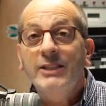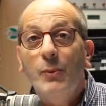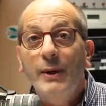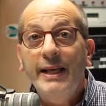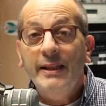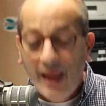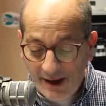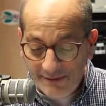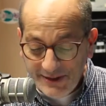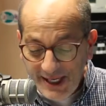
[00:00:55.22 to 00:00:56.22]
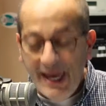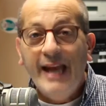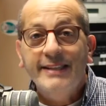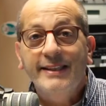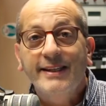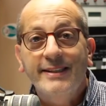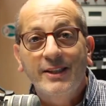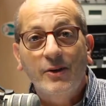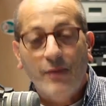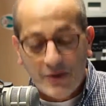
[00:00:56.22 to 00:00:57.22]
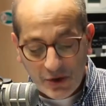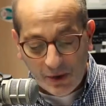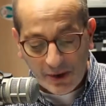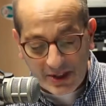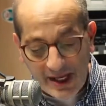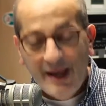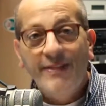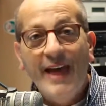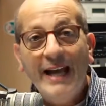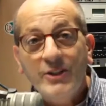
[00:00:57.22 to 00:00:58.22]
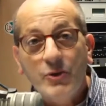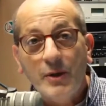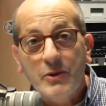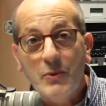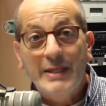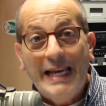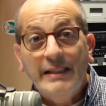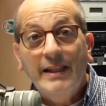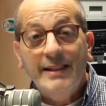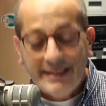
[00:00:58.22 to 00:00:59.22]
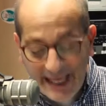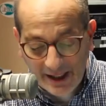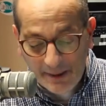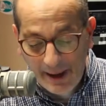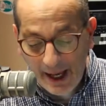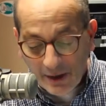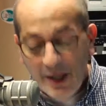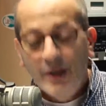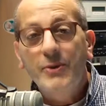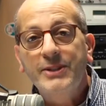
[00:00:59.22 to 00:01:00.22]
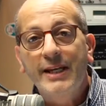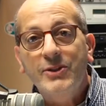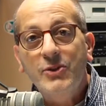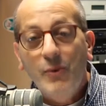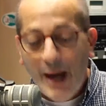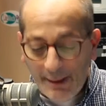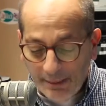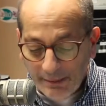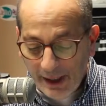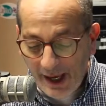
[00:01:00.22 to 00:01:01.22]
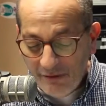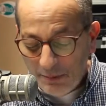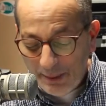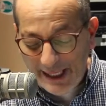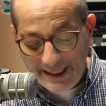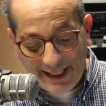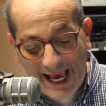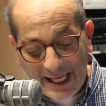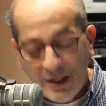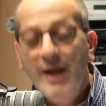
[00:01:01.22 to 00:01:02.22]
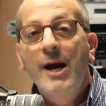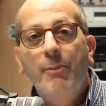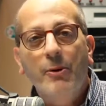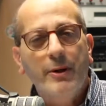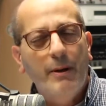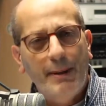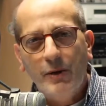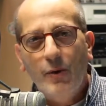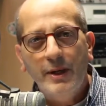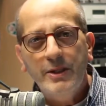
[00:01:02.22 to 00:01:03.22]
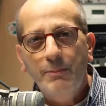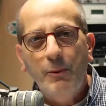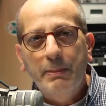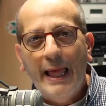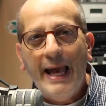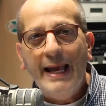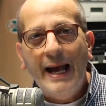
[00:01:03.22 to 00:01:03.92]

to what he loves and to consider the source. That source was England's Daily Mail, who said his new album, Love, would be his last. But according to Bublé,